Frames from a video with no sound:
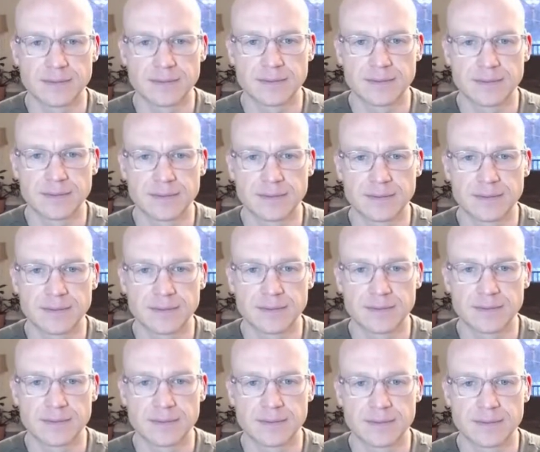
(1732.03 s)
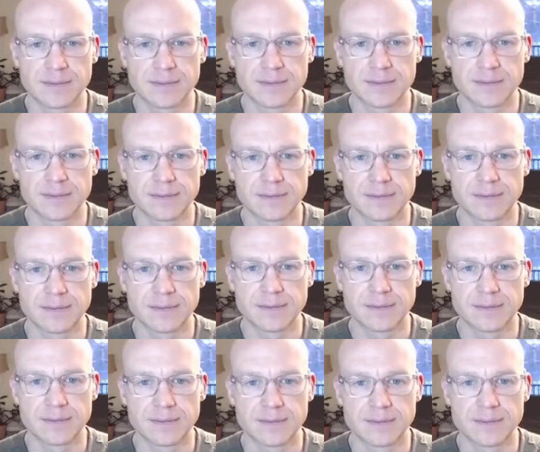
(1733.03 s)

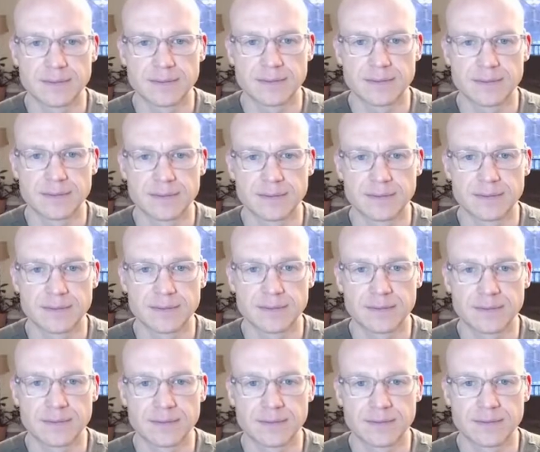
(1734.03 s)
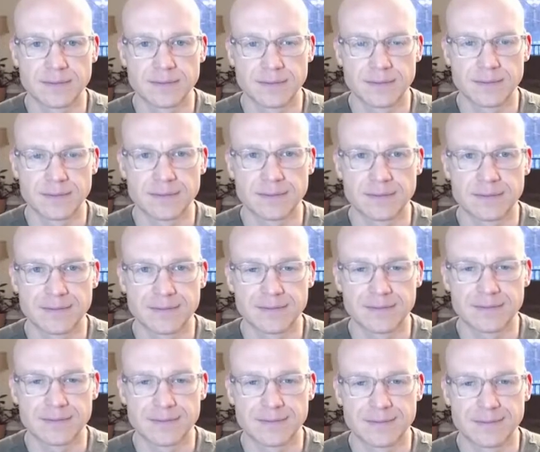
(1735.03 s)

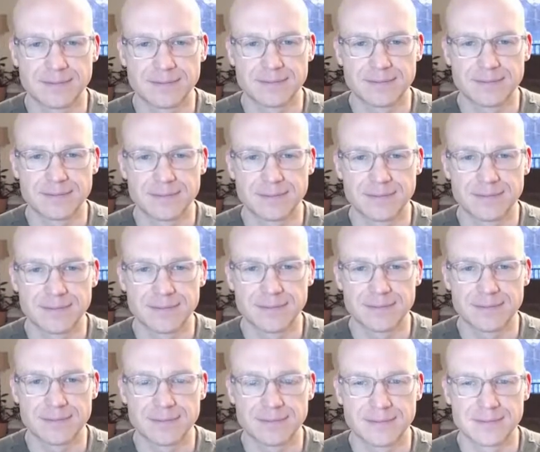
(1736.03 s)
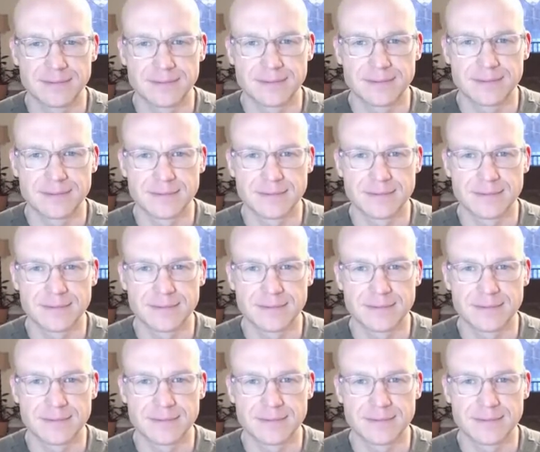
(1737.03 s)
No words are spoken by the person on screen.